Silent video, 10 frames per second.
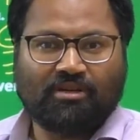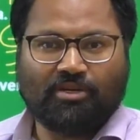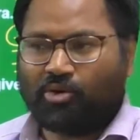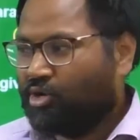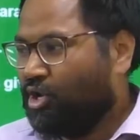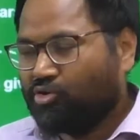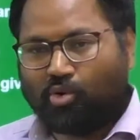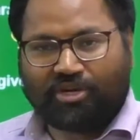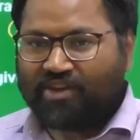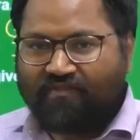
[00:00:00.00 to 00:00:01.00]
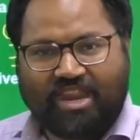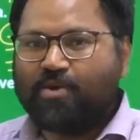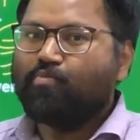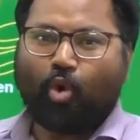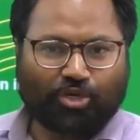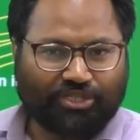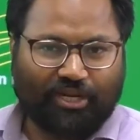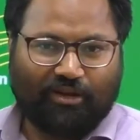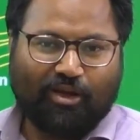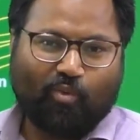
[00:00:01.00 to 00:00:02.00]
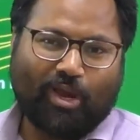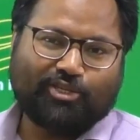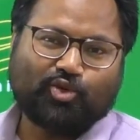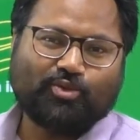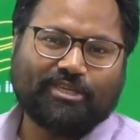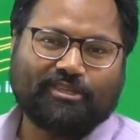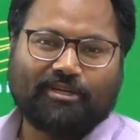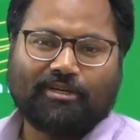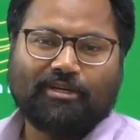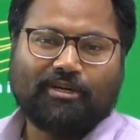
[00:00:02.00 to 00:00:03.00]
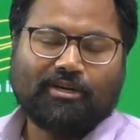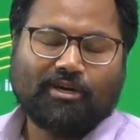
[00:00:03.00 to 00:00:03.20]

Don't get very emotional while choosing the